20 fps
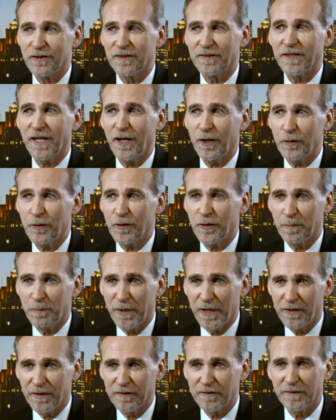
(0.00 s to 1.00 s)
just how your
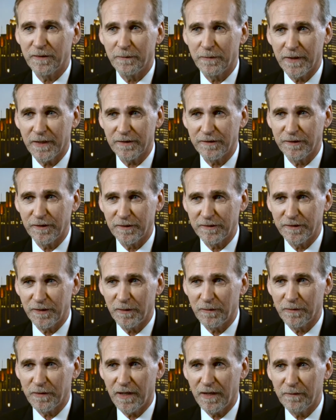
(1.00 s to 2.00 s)
appearance affects your
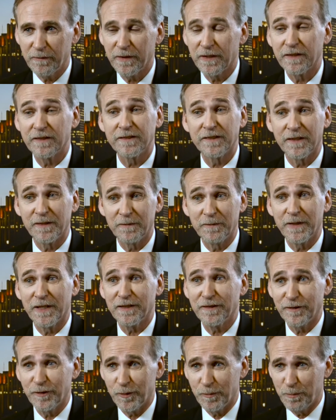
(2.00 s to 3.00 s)
self-confidence, it
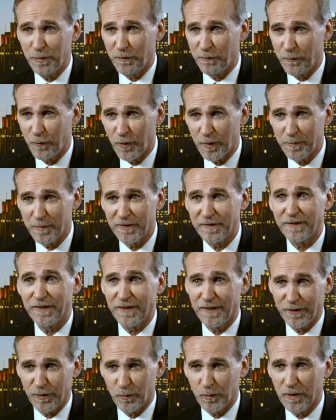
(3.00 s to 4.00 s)
affects your performance
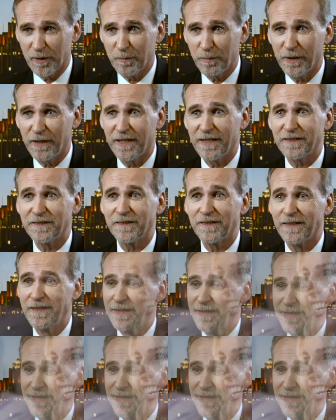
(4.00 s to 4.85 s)
in the workplace,